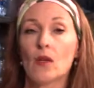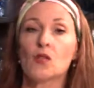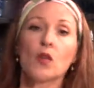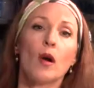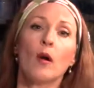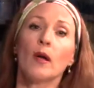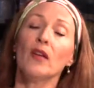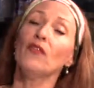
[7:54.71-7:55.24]

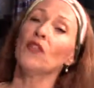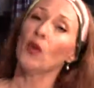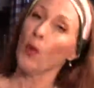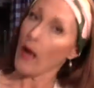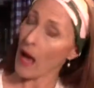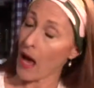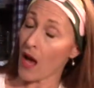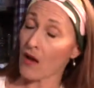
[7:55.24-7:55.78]
So if you
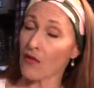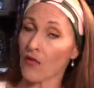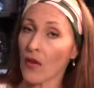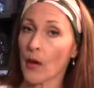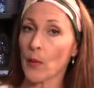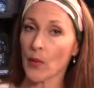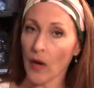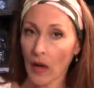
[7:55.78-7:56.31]
have
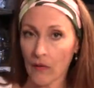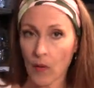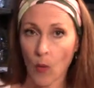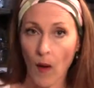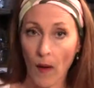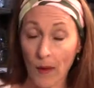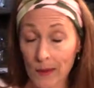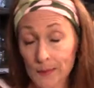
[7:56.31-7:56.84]
a private
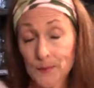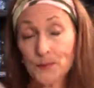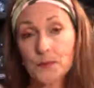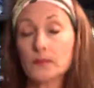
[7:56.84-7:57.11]
well,